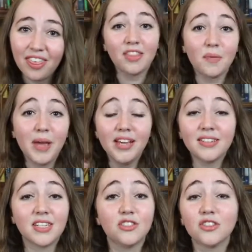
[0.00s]
They're paying
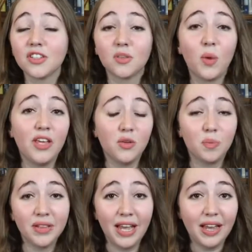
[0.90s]
attention to the way you
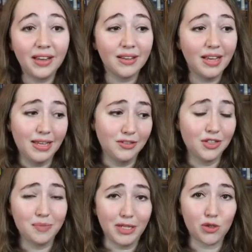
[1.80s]
play and to
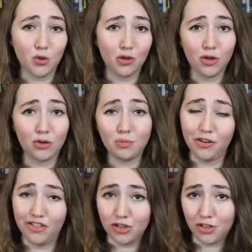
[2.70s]
make sure you're
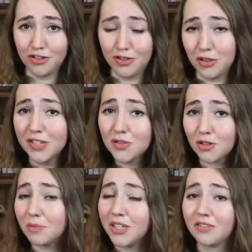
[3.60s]
proficient in your
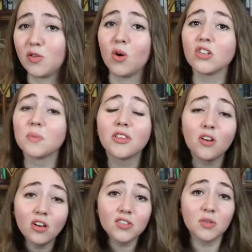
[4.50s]
instrument, of course, but they're
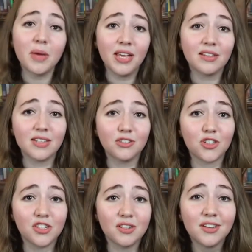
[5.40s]
also paying
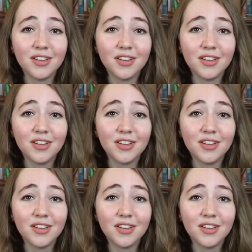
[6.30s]
attention